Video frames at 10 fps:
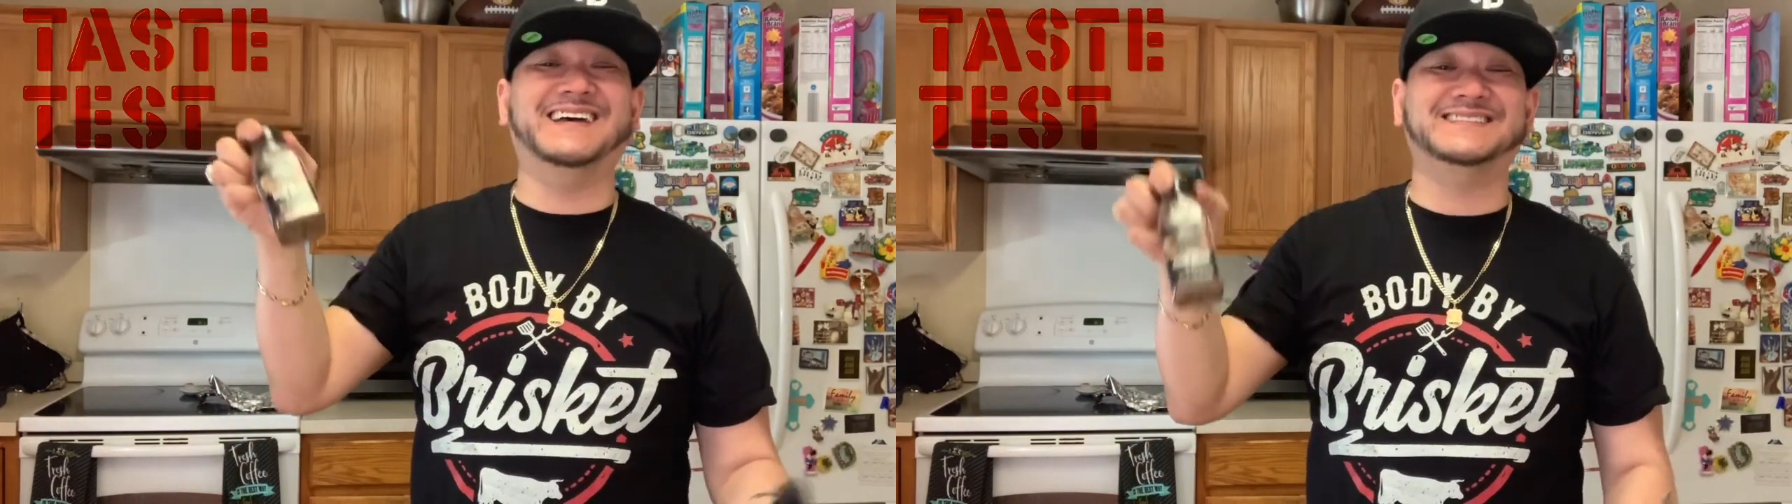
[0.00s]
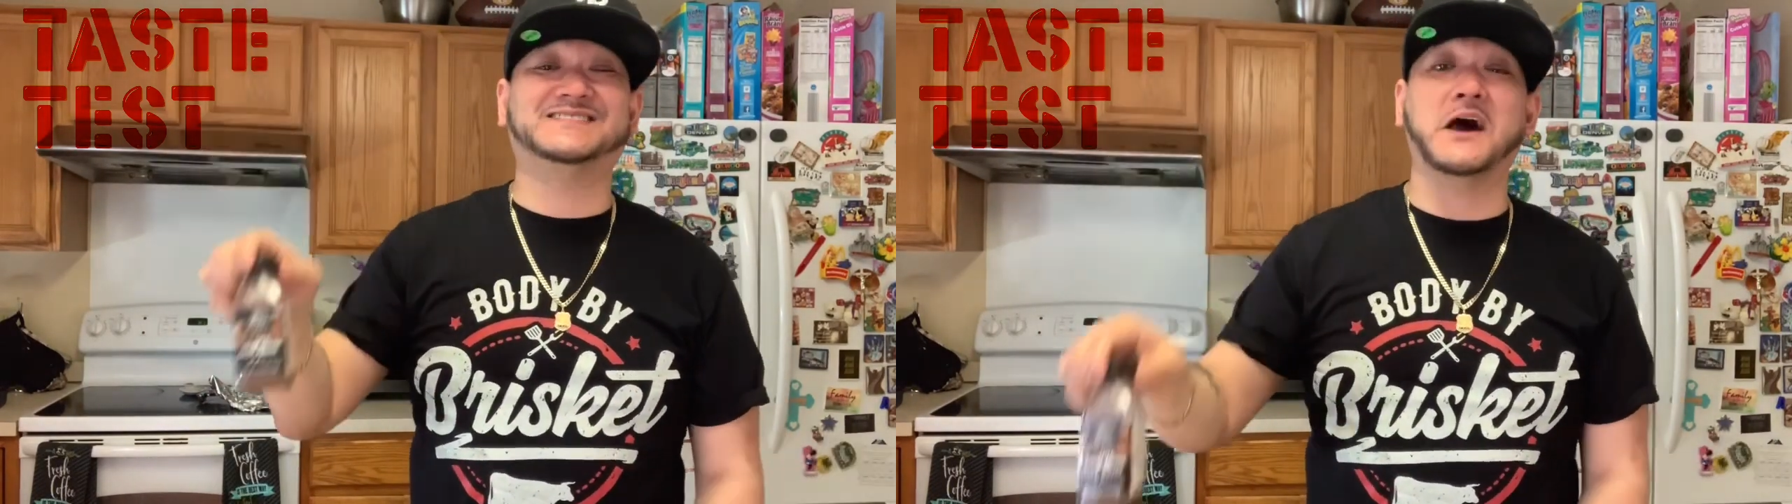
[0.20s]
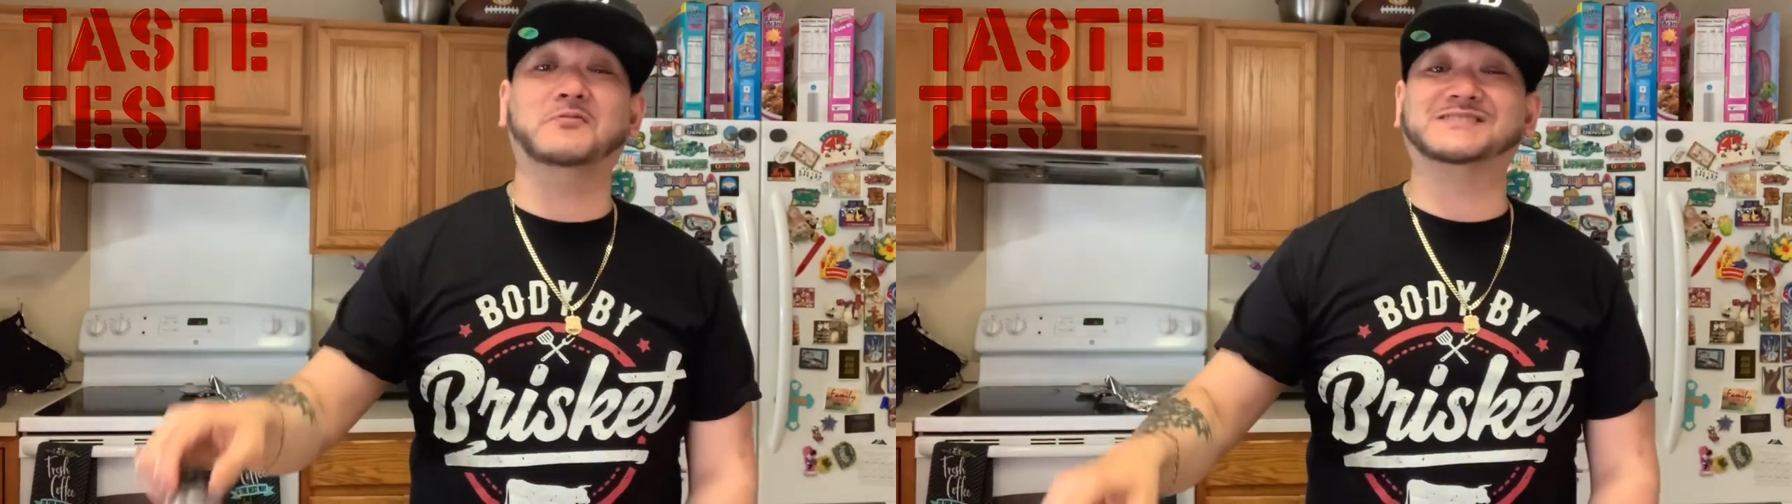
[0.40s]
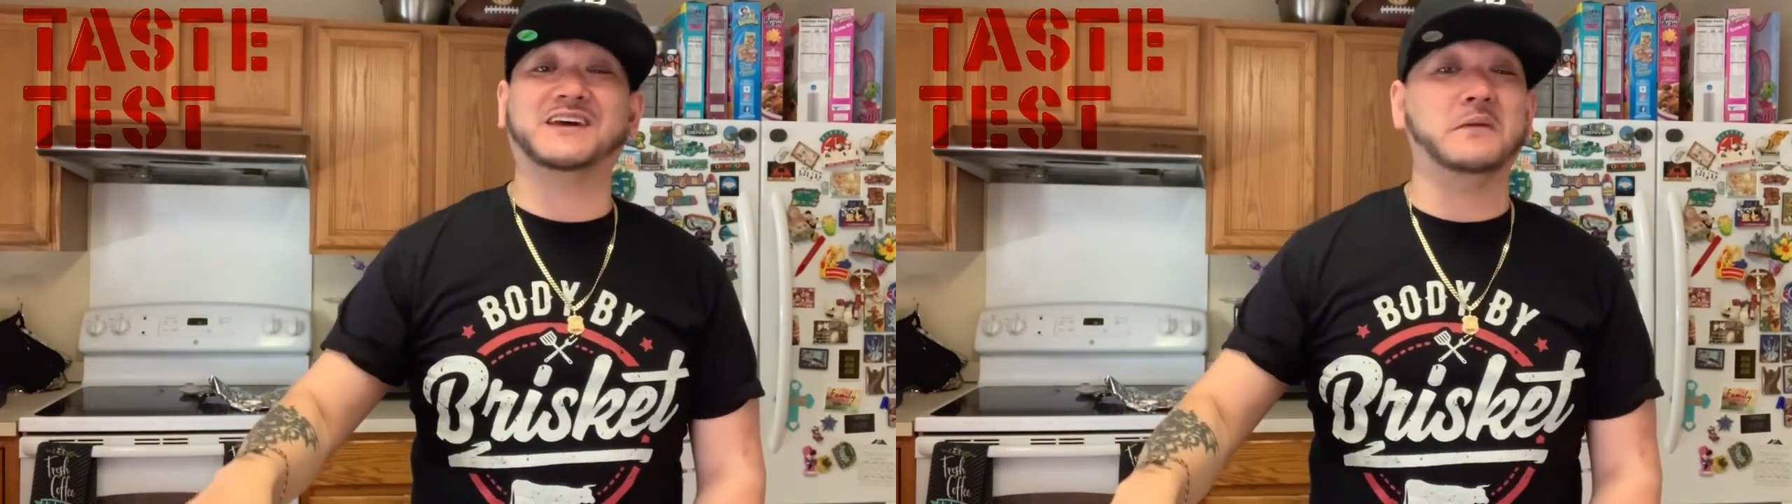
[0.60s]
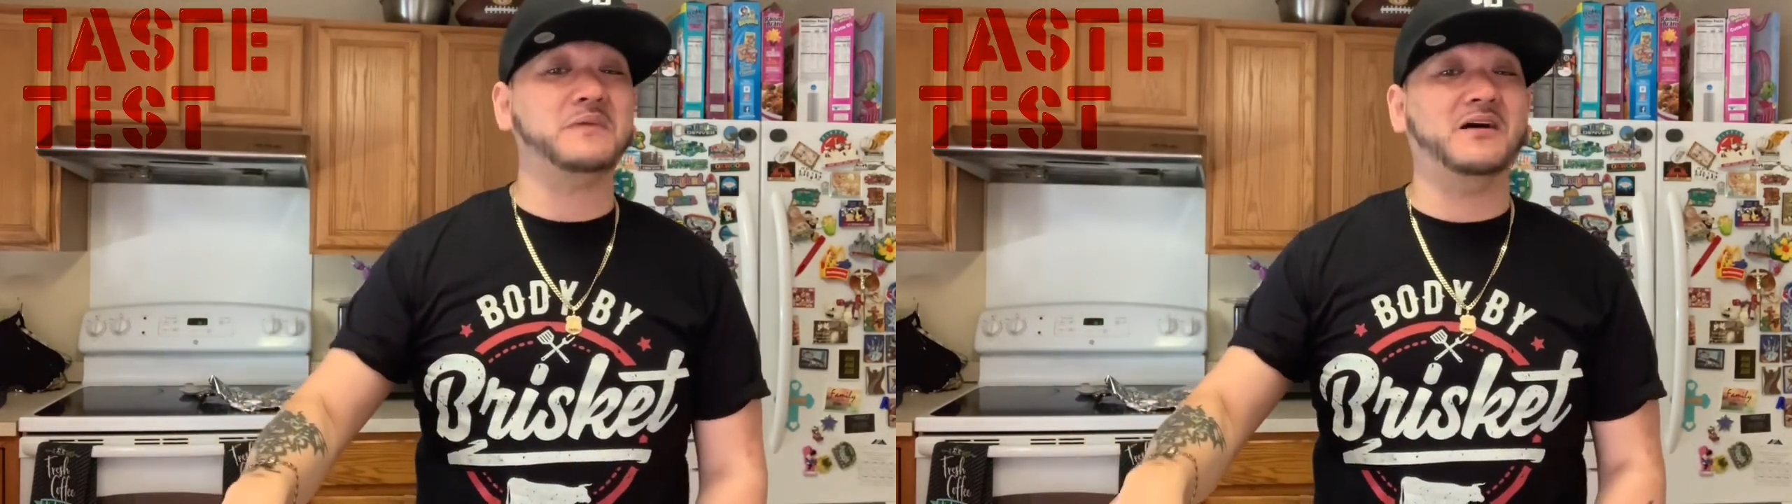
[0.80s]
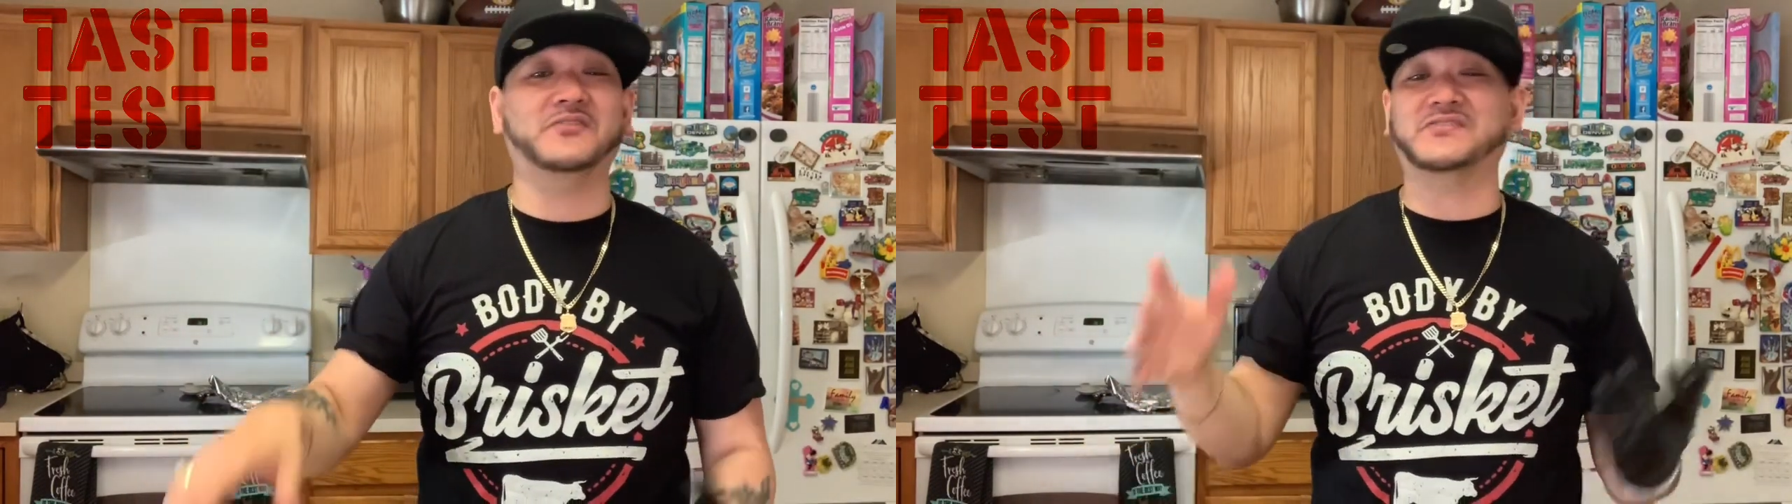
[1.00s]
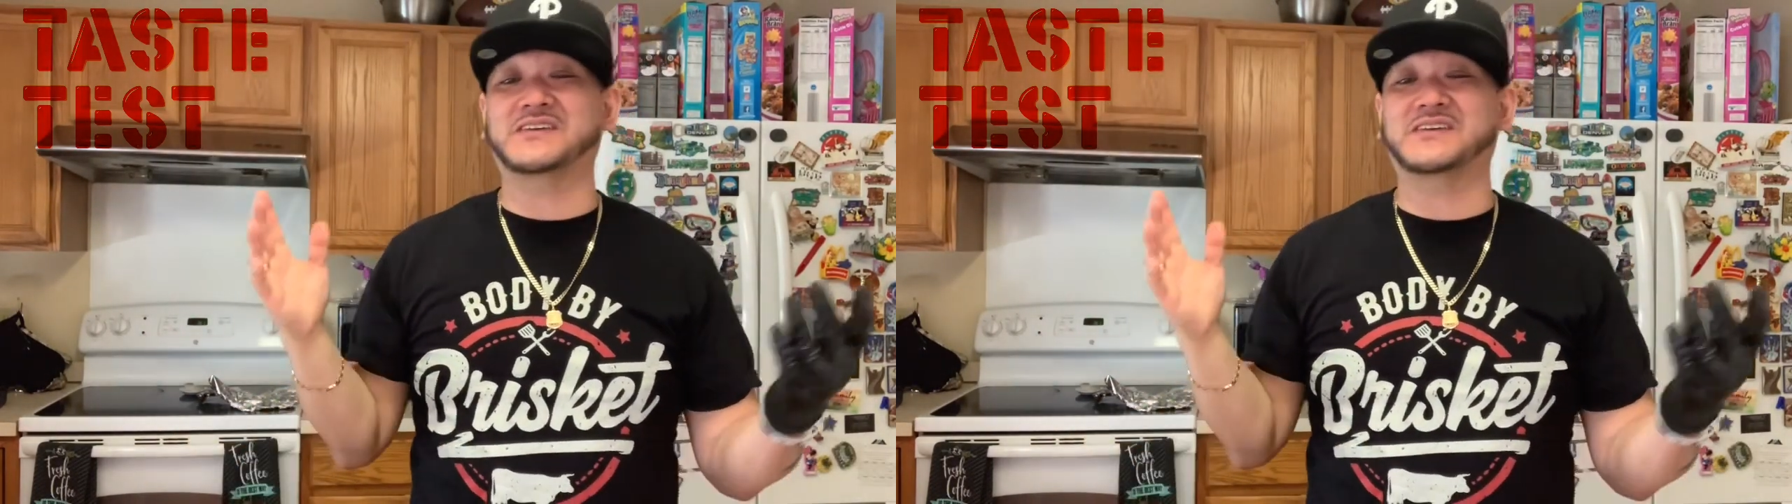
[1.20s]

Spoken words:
Chop house.